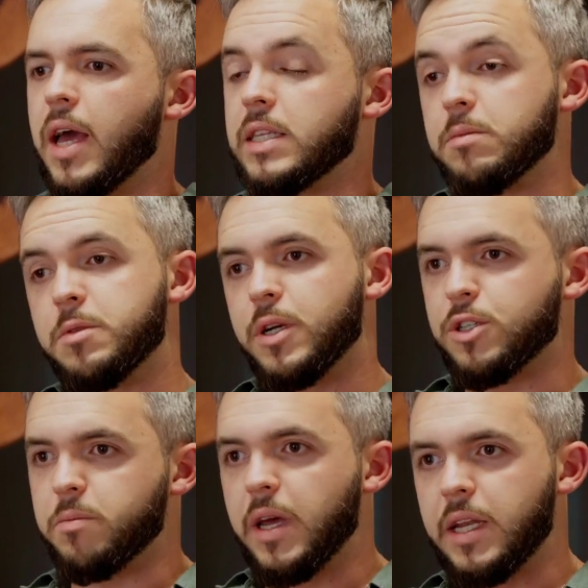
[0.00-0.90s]
and some
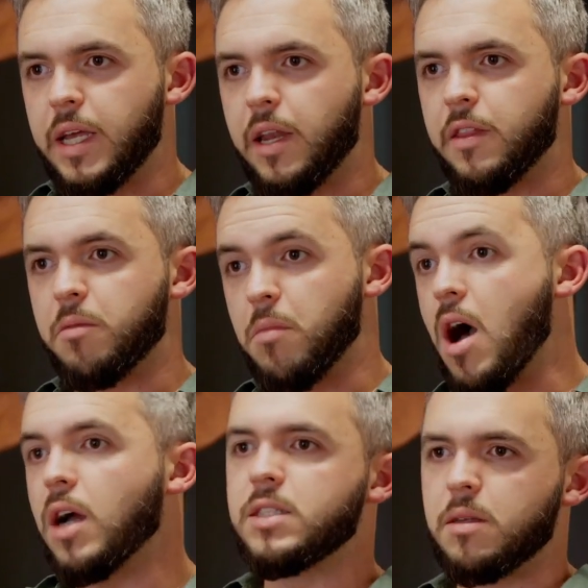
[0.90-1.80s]
special metadata that
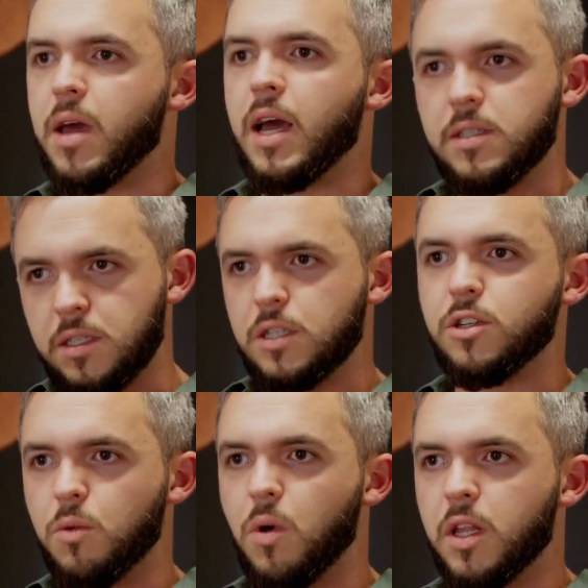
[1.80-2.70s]
marks them as a
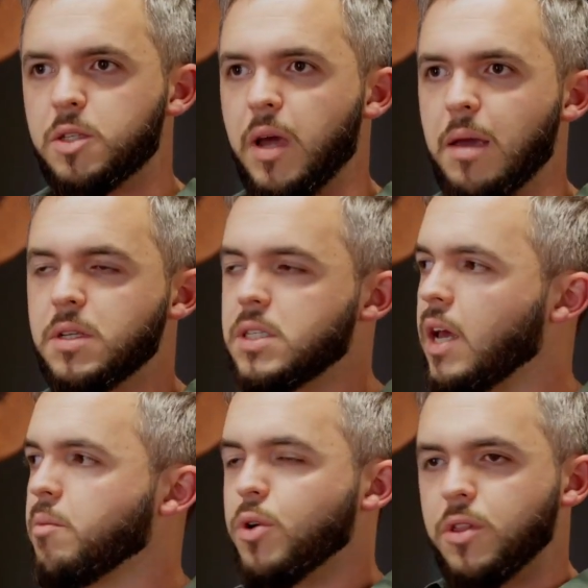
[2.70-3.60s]
digital wallets payment
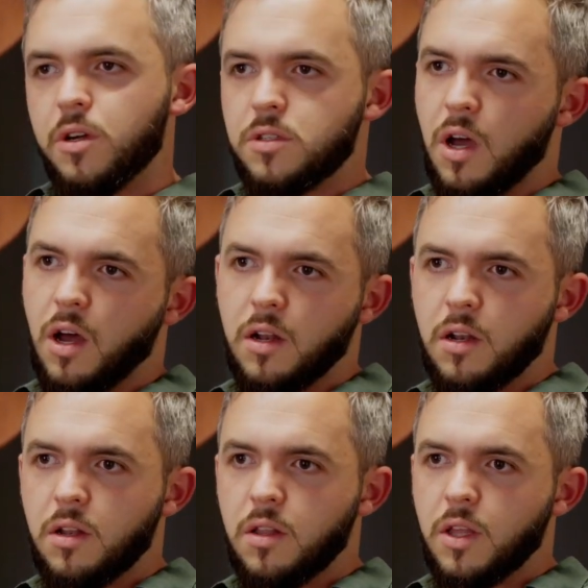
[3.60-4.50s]
and put those
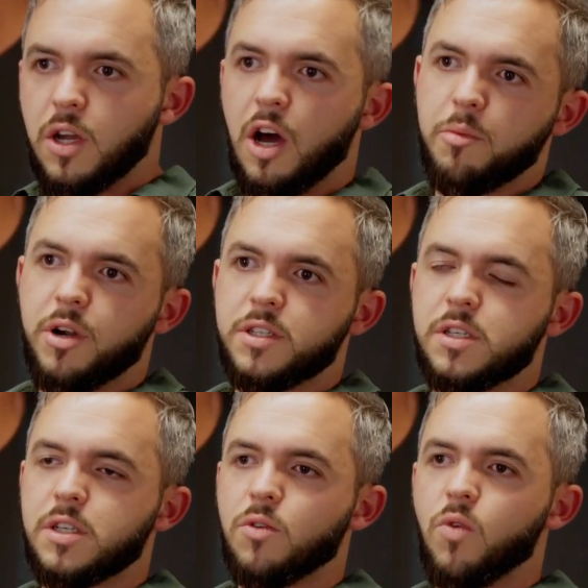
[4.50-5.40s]
on the card
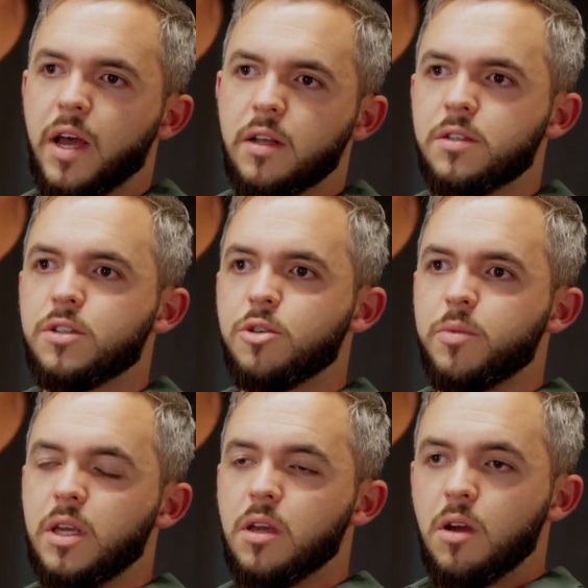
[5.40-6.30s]
processing rails to
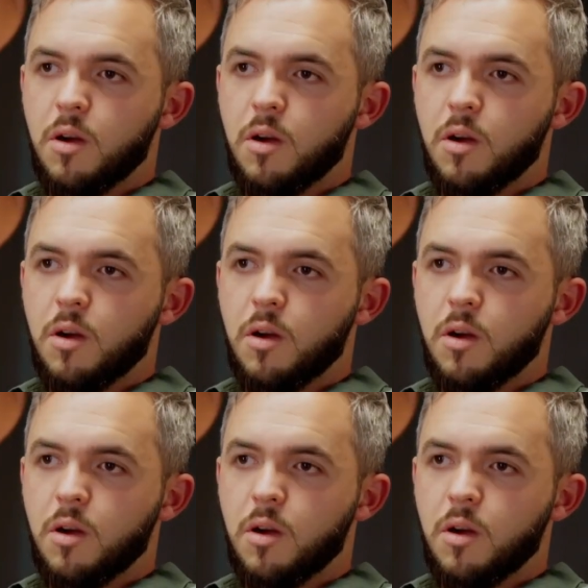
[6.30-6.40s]
be